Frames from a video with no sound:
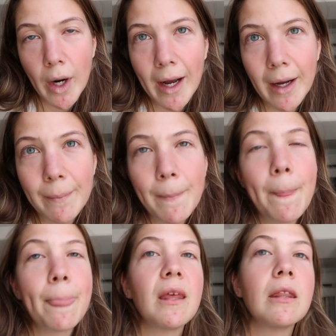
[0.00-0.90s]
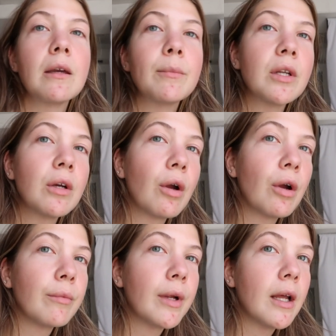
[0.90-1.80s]
I think I'm gonna go
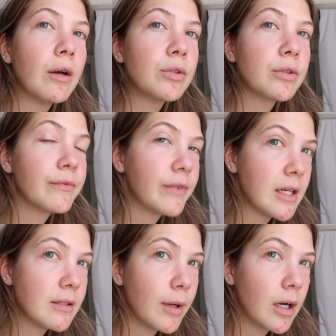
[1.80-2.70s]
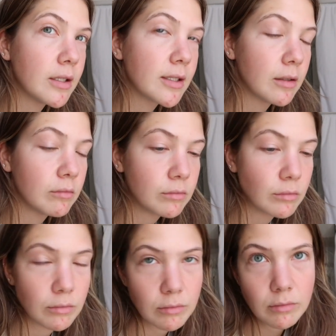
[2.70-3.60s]
home right now and do a face mask
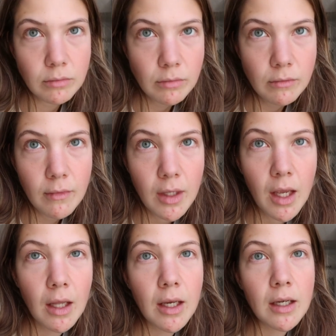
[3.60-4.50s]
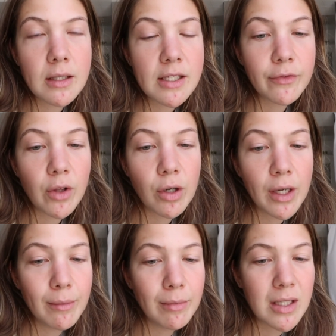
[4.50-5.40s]
and edit this vlog
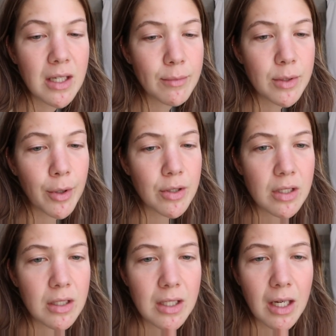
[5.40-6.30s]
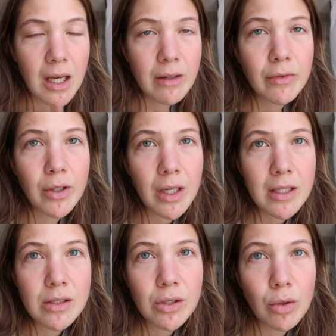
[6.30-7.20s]
and attempt to post it today for you guys.
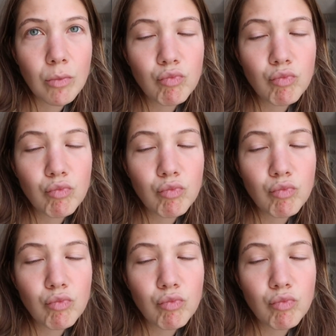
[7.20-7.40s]
So